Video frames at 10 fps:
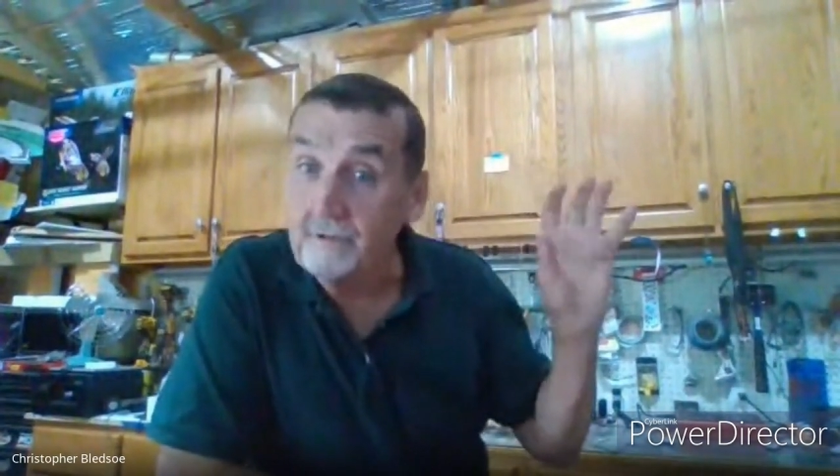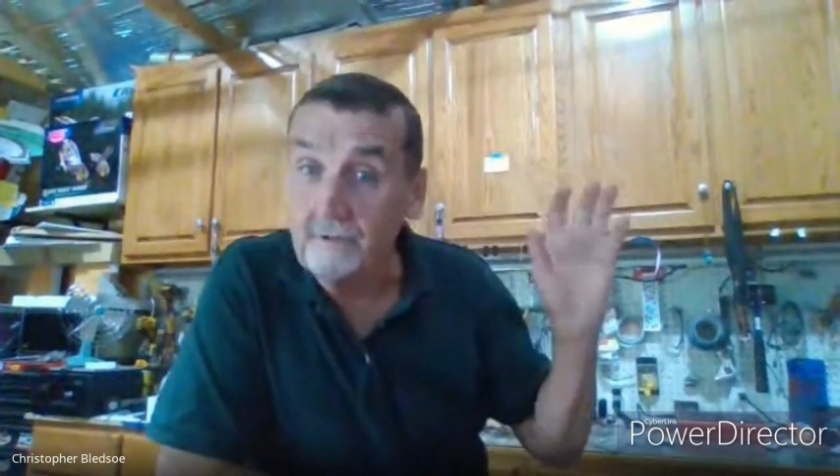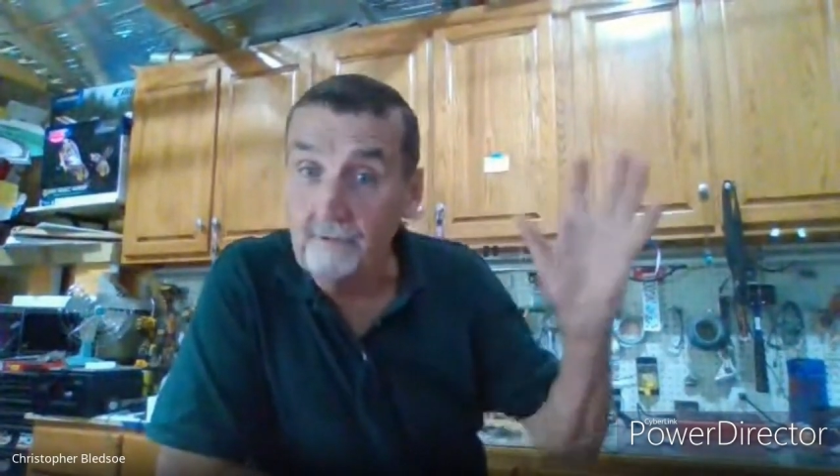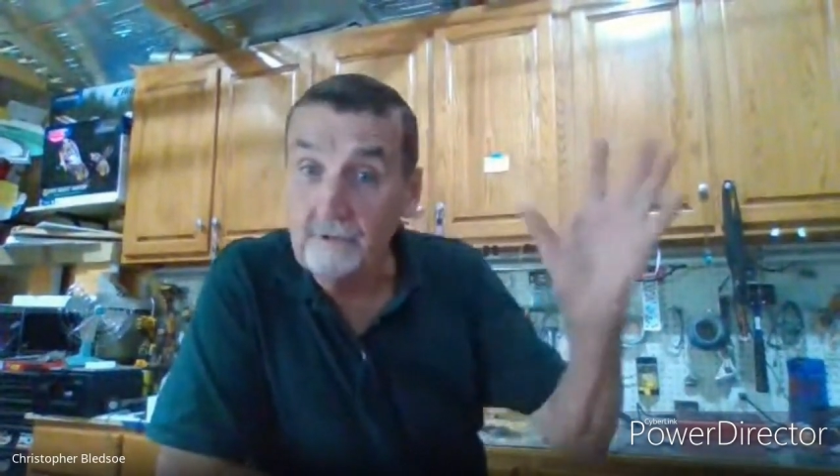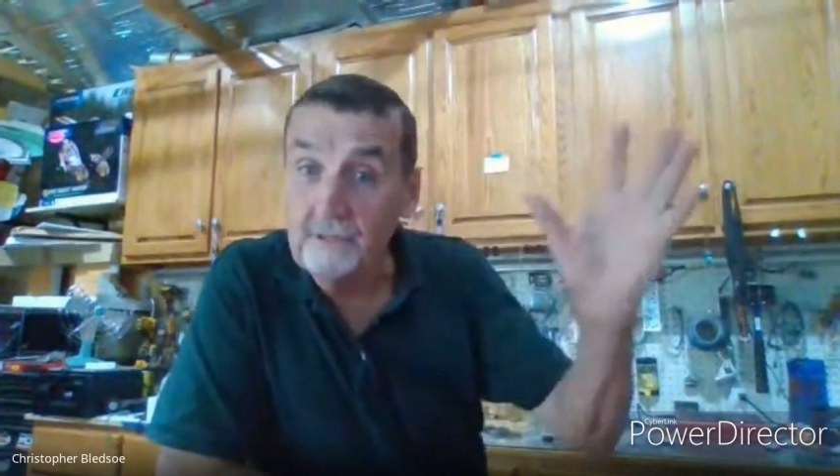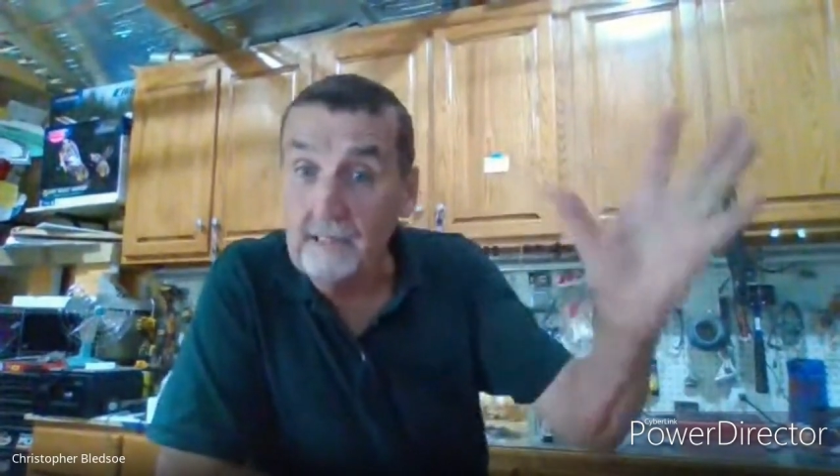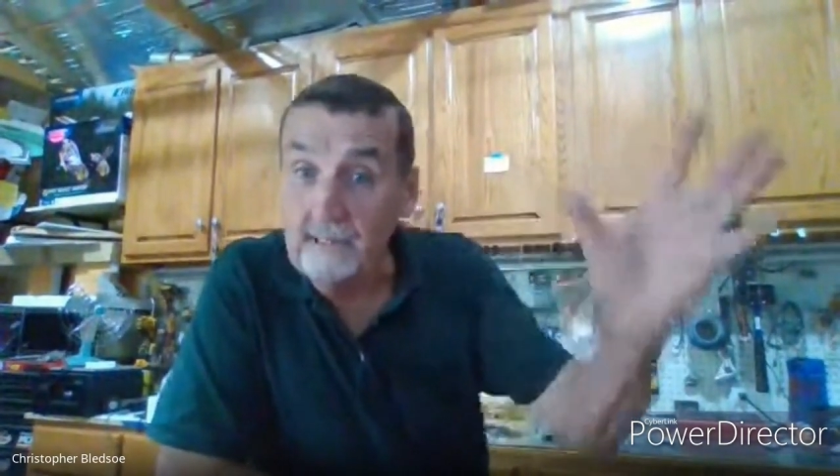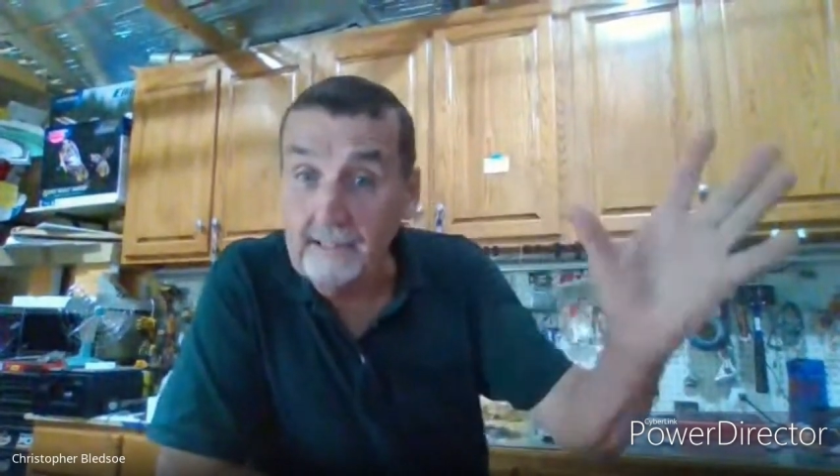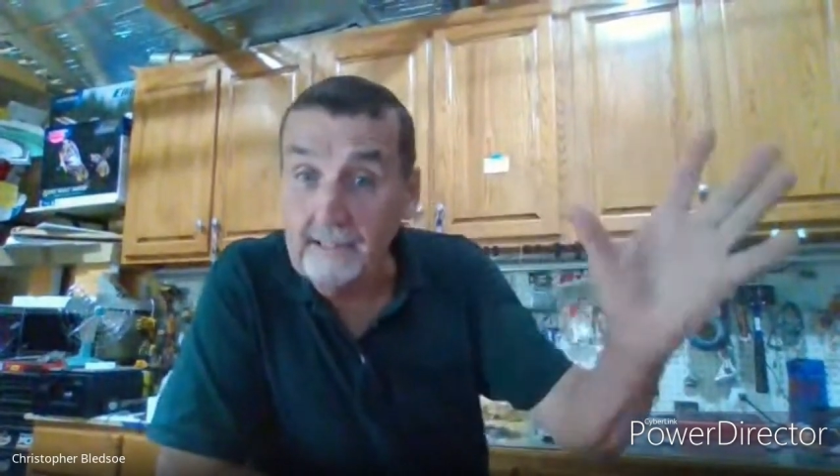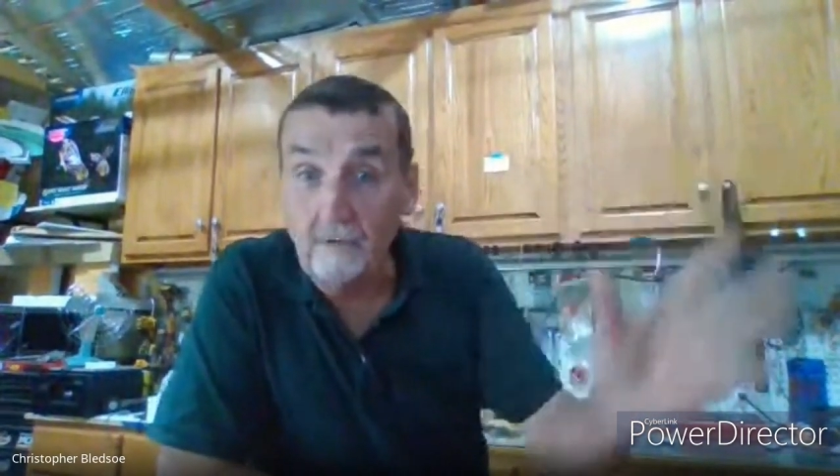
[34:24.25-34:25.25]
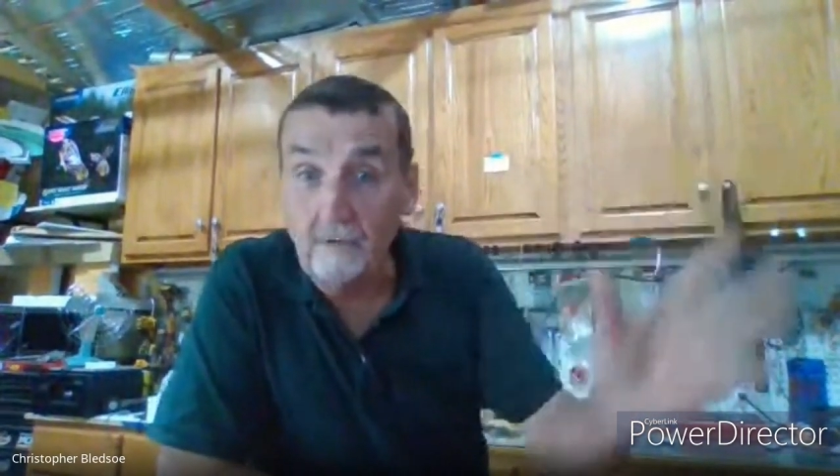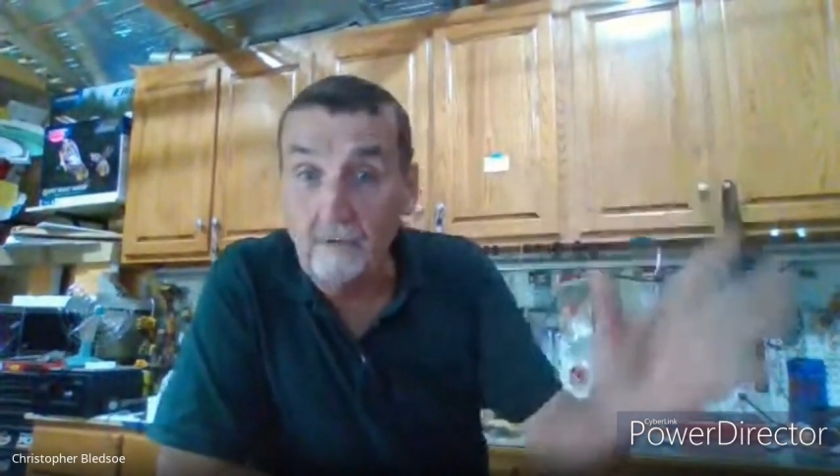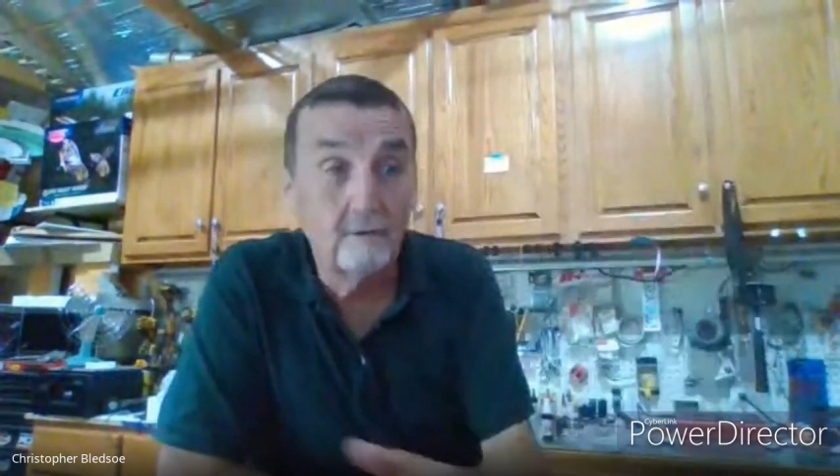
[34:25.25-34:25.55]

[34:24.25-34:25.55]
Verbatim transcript: there was an eagle,